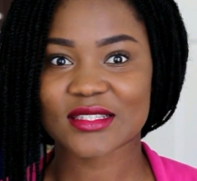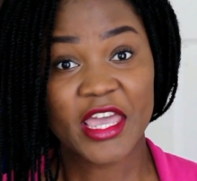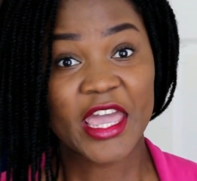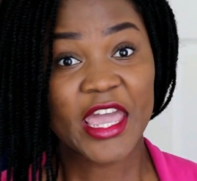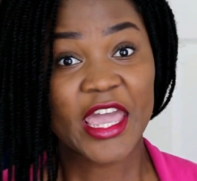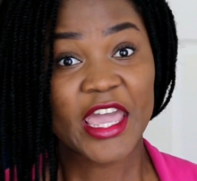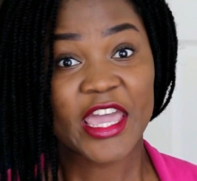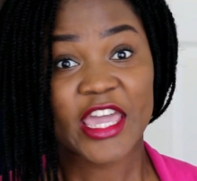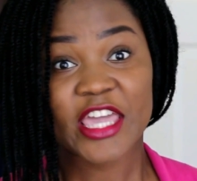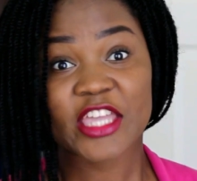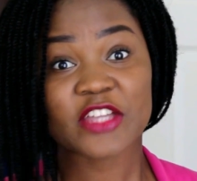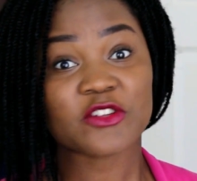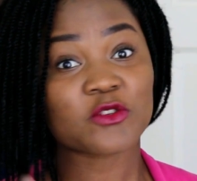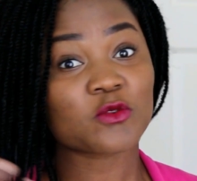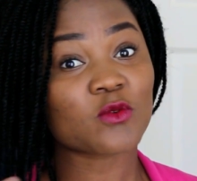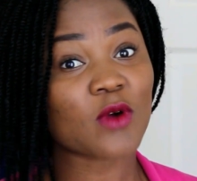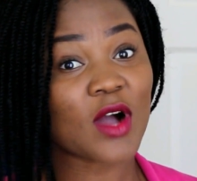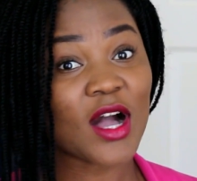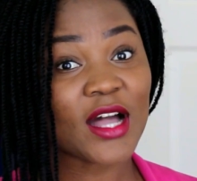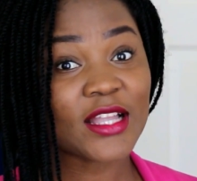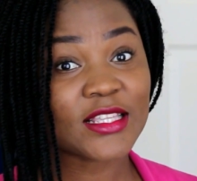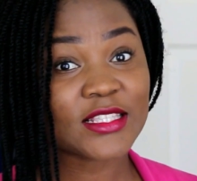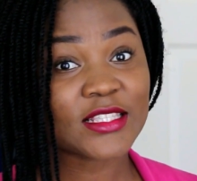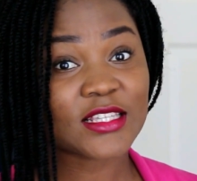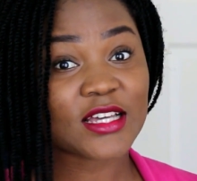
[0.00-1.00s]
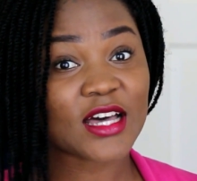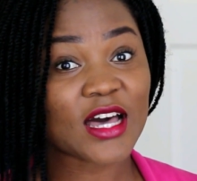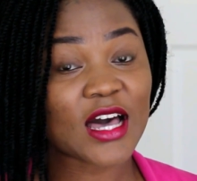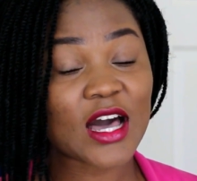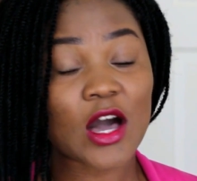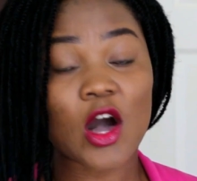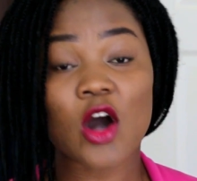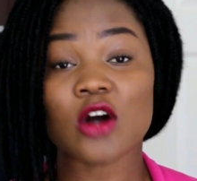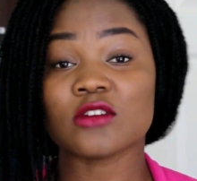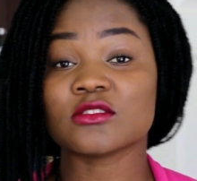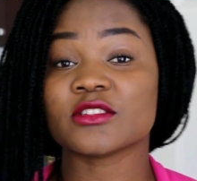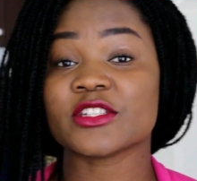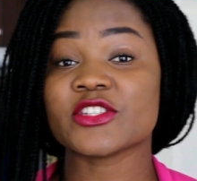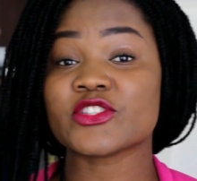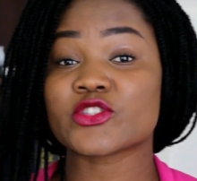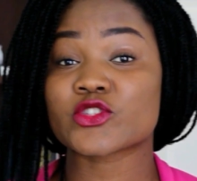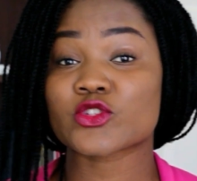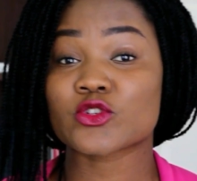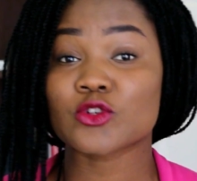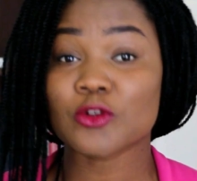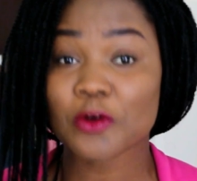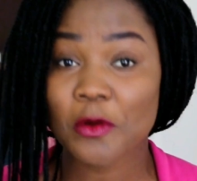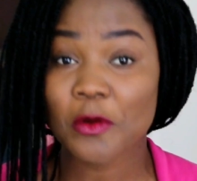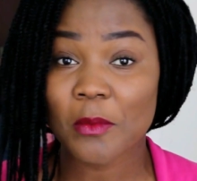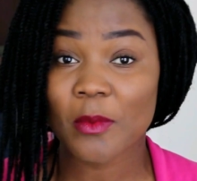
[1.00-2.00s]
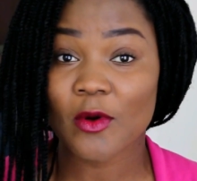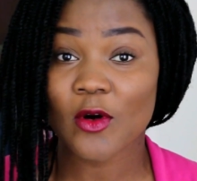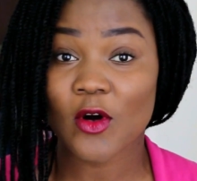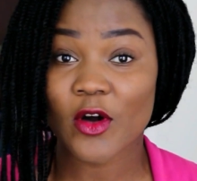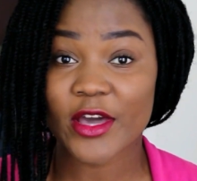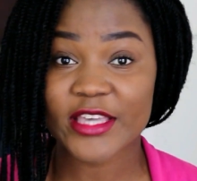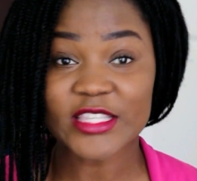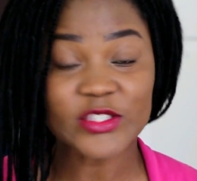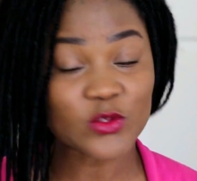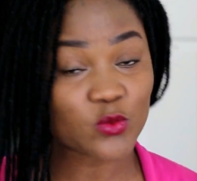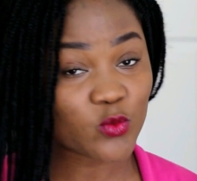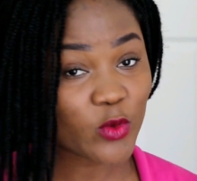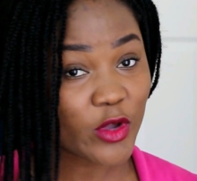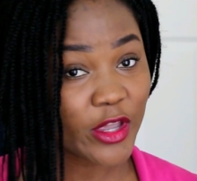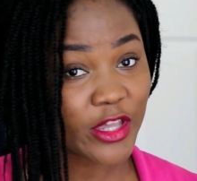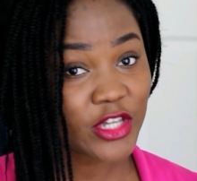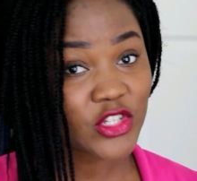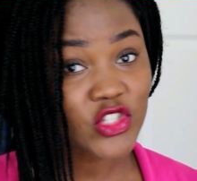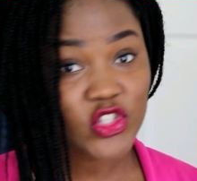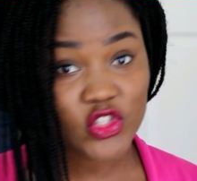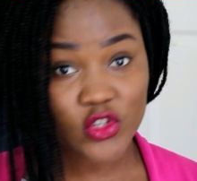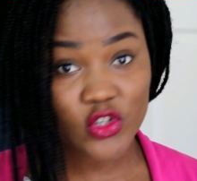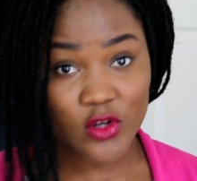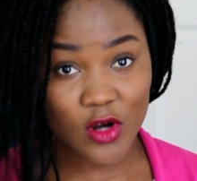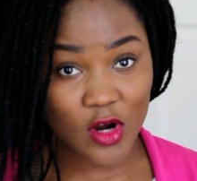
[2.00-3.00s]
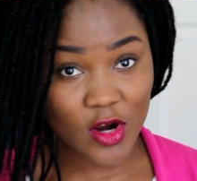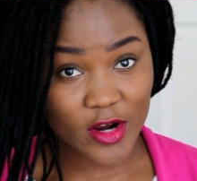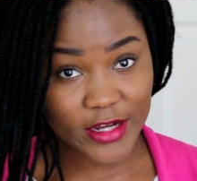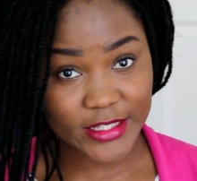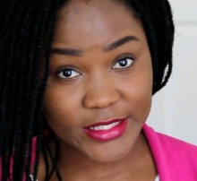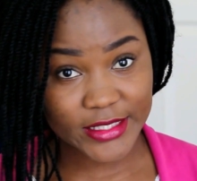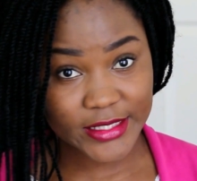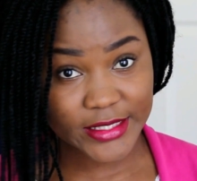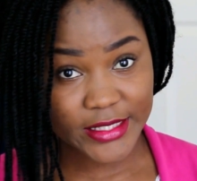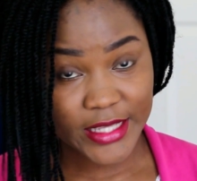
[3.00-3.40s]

In Rwanda, only schoolboys wear shorts.